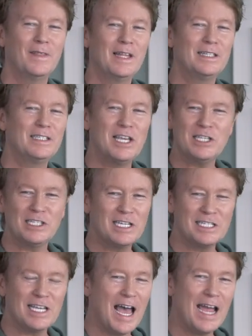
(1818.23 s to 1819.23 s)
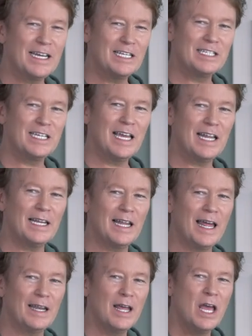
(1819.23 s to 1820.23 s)
this design is to get
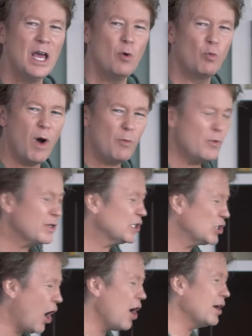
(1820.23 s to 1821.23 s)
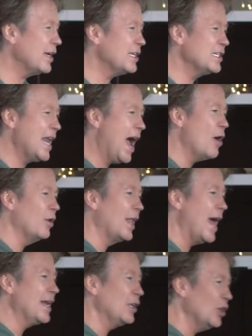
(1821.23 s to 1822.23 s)
lit. What was dark is now
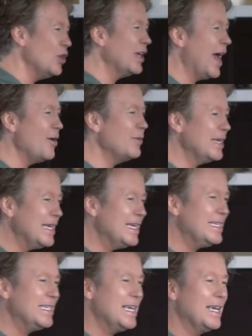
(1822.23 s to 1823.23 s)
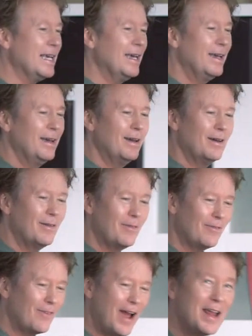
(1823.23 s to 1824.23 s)
light. Look how easy,
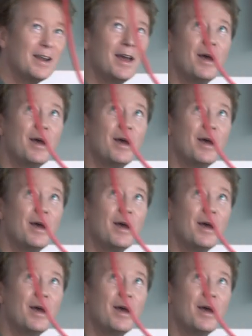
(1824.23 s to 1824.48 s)
right?